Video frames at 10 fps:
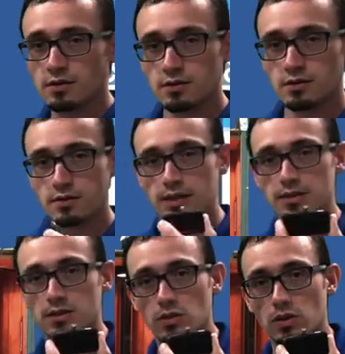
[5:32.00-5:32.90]
nice
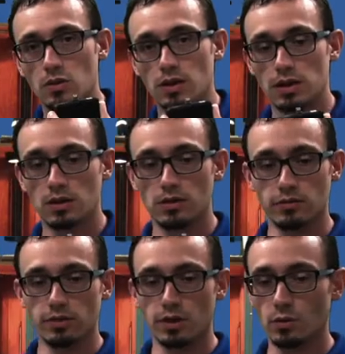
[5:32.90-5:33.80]
little unit here, the
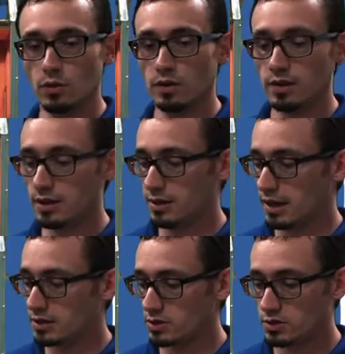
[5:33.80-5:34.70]
FLIR one that
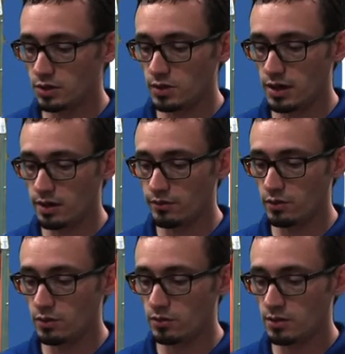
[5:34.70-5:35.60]
attaches to your iPhone.